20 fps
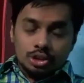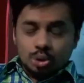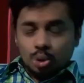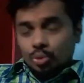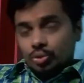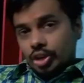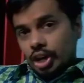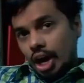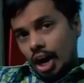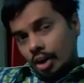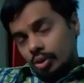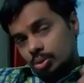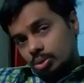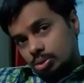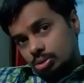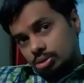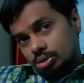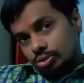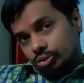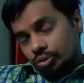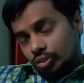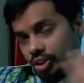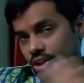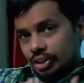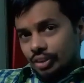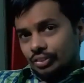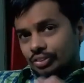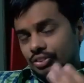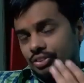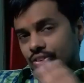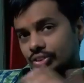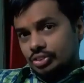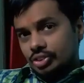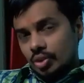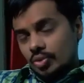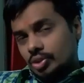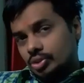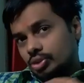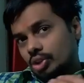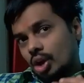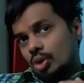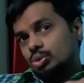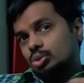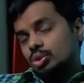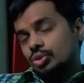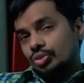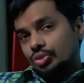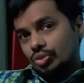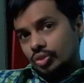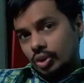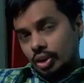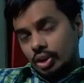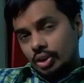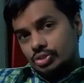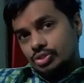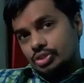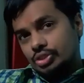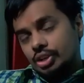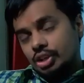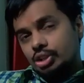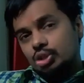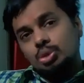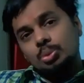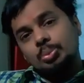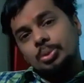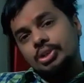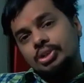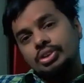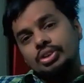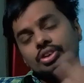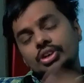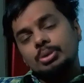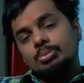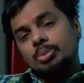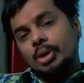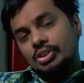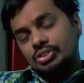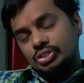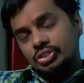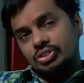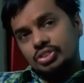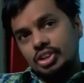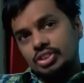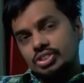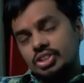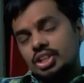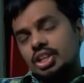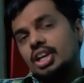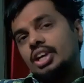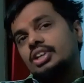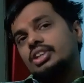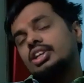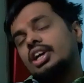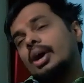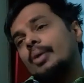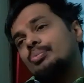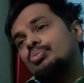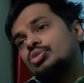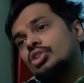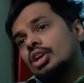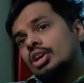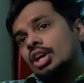So we have Venus in the 7th house if we consider Jupiter in Pisces as a Lagna.